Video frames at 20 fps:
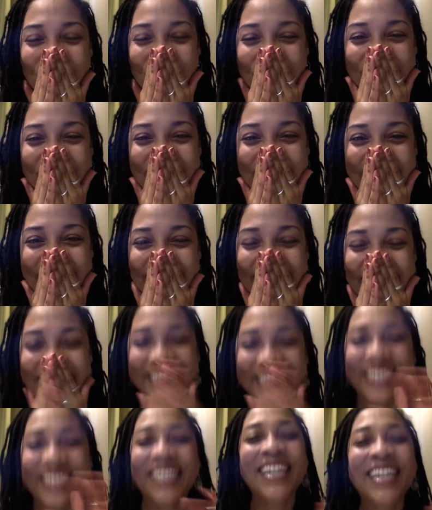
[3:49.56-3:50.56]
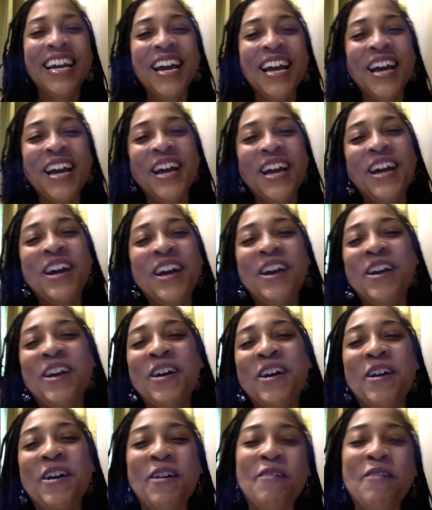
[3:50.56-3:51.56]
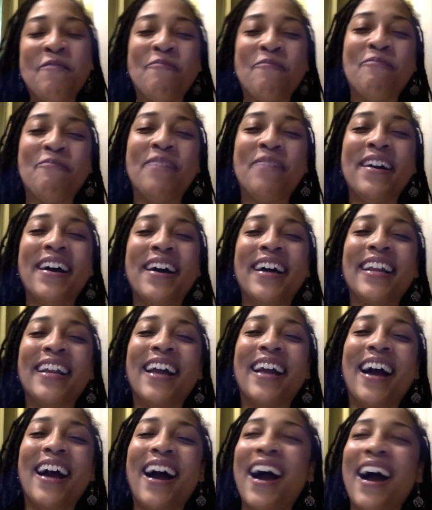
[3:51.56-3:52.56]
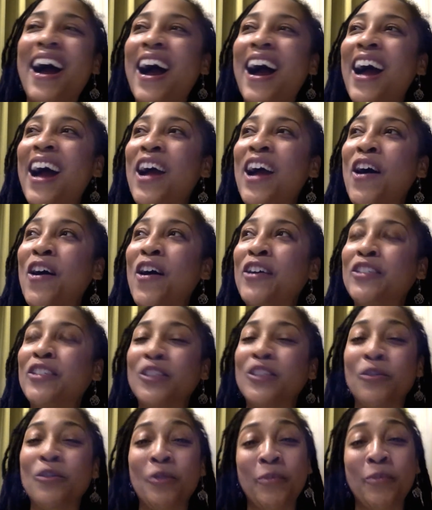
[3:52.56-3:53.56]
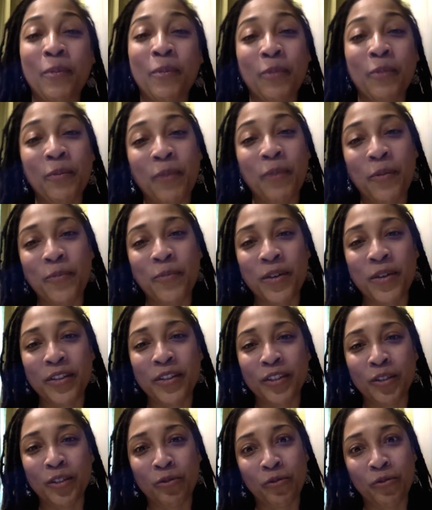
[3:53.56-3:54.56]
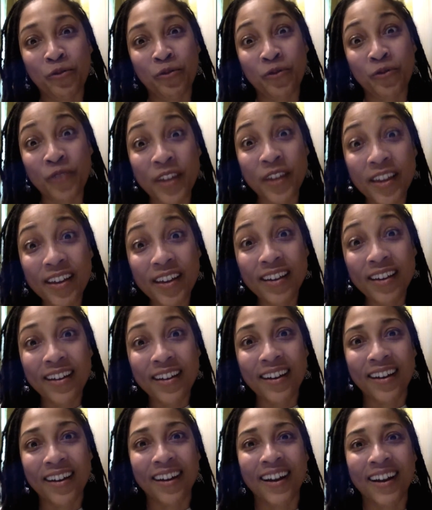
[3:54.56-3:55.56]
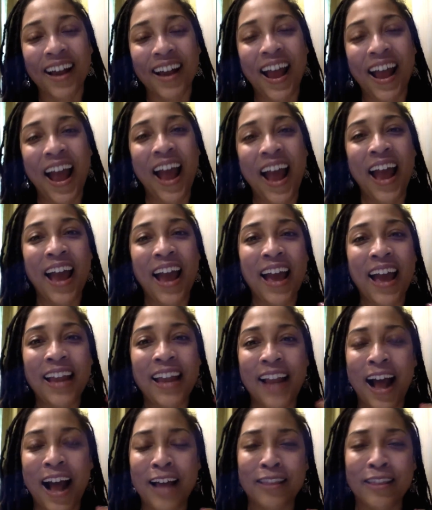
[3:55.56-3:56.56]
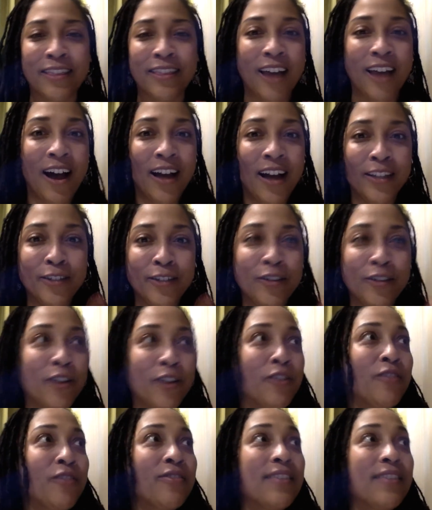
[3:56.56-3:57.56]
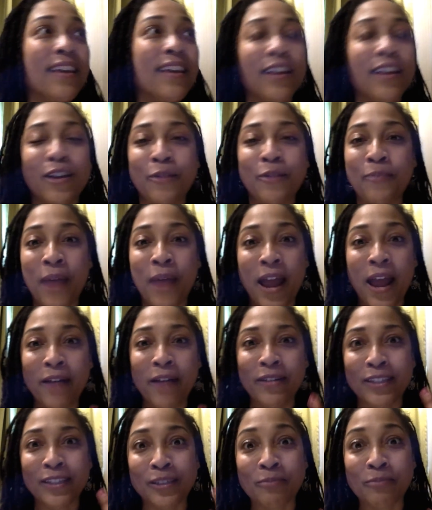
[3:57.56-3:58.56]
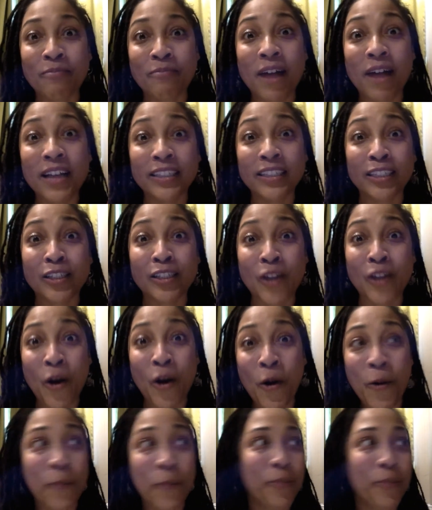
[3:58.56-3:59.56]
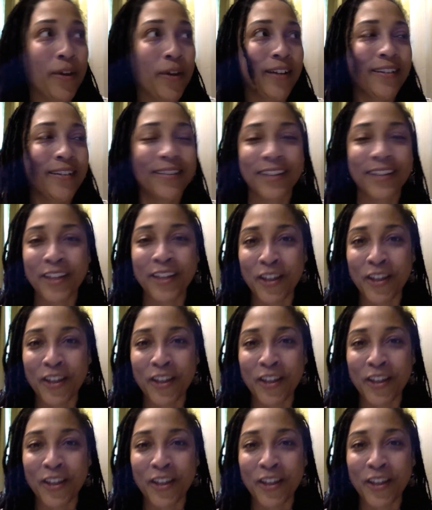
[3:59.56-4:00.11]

my goodness. But I also remember my mother's fear. And I thought, you think your parents must know better than